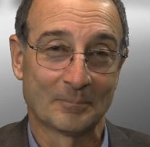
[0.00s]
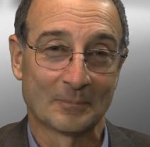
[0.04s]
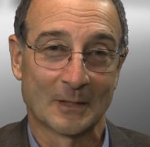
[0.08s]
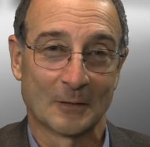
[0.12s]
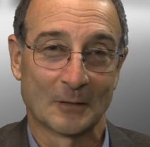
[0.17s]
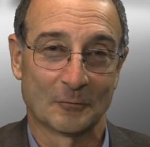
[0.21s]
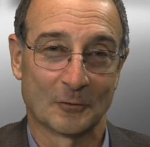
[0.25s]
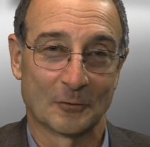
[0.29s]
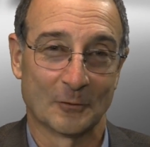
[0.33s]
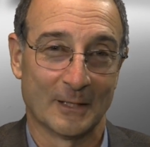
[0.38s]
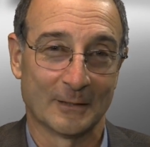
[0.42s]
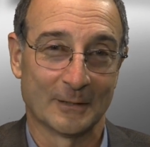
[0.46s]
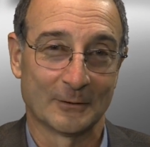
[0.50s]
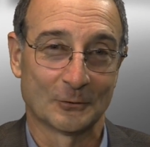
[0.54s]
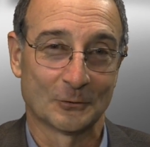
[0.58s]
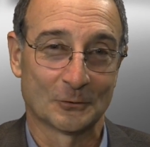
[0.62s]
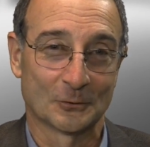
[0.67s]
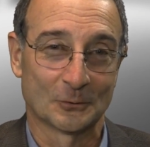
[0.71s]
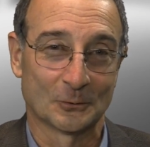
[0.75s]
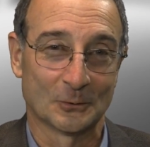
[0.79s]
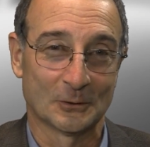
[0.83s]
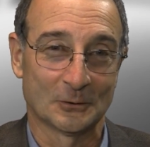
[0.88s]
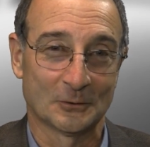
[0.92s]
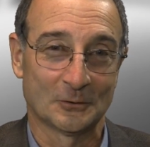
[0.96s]
from other
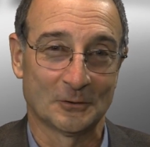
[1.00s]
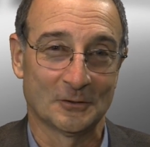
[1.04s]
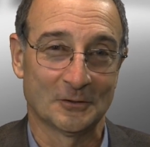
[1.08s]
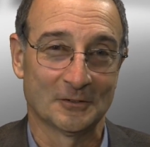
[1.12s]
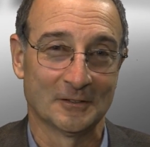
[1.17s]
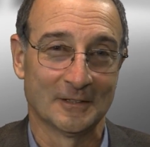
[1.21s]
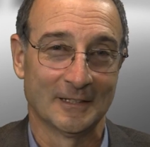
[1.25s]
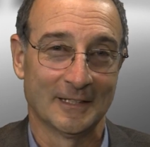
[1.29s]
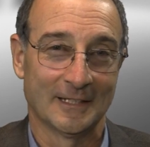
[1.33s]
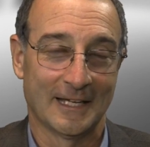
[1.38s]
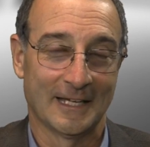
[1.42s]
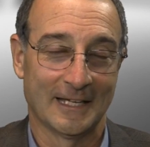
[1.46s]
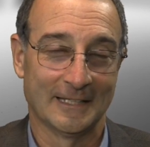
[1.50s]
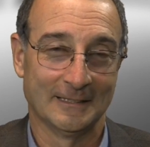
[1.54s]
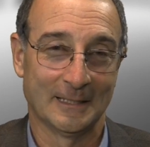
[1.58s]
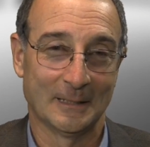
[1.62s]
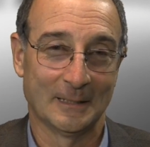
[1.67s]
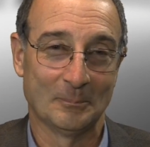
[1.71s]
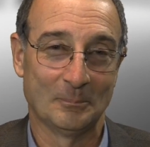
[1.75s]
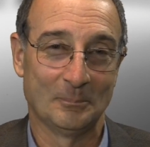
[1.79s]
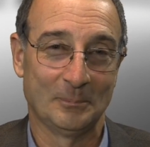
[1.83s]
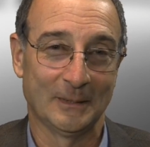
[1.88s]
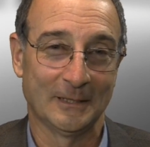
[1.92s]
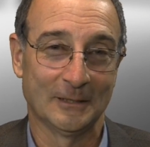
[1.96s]
sources and then
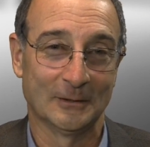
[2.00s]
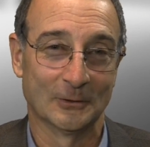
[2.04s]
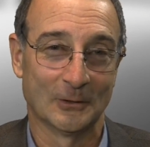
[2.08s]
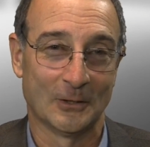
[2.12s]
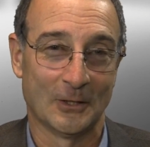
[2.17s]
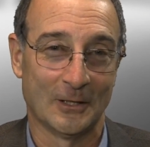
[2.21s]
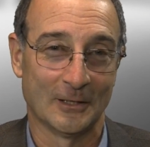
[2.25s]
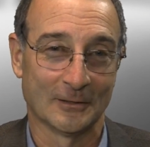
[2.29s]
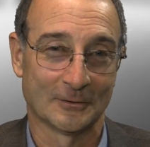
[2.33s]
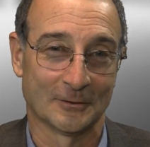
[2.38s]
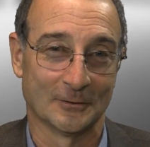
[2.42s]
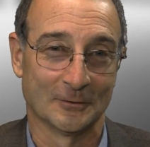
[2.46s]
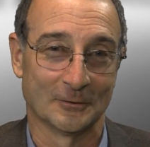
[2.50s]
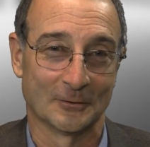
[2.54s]
big losses